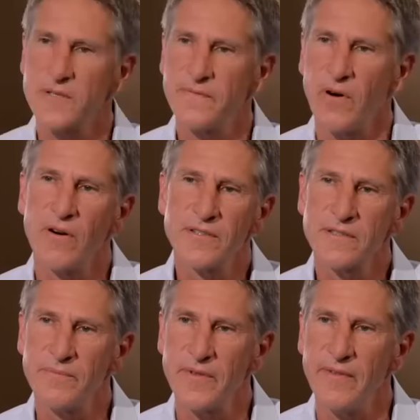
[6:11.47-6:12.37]
but as far as
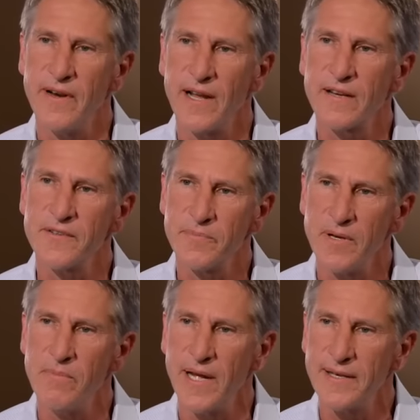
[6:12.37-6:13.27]
something that I could
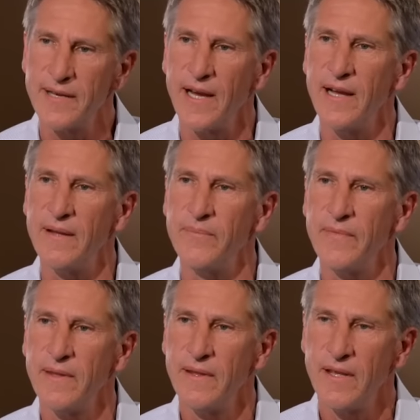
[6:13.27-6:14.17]
spend my
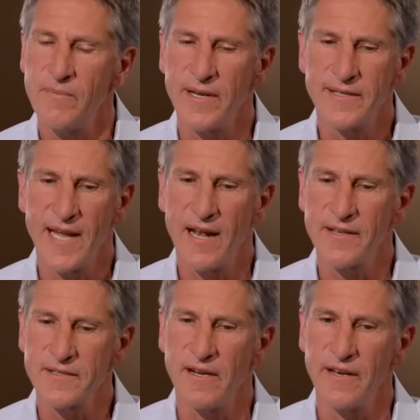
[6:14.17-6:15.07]
time, my
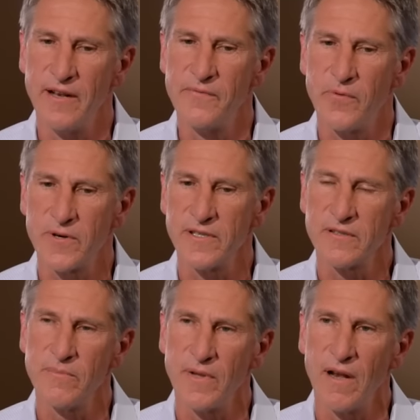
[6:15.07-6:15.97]
talents on, and
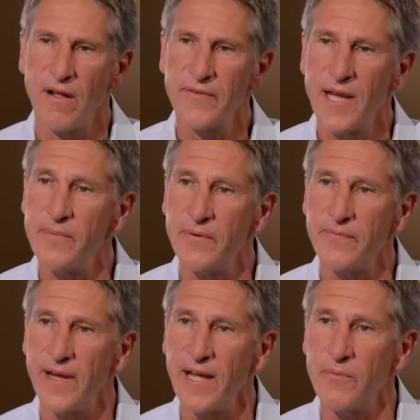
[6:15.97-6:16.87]
unfortunately, it took me a long time to
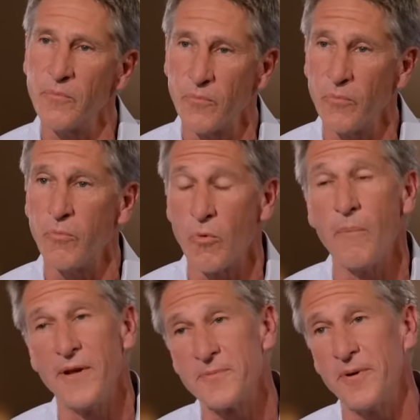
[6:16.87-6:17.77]
find
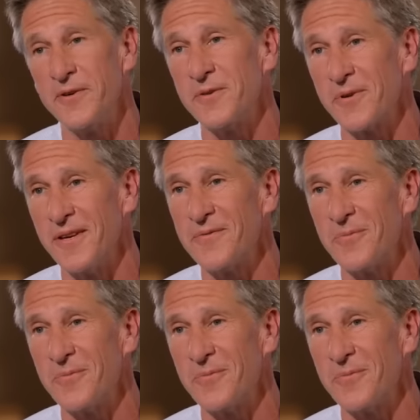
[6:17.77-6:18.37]
what my spiritual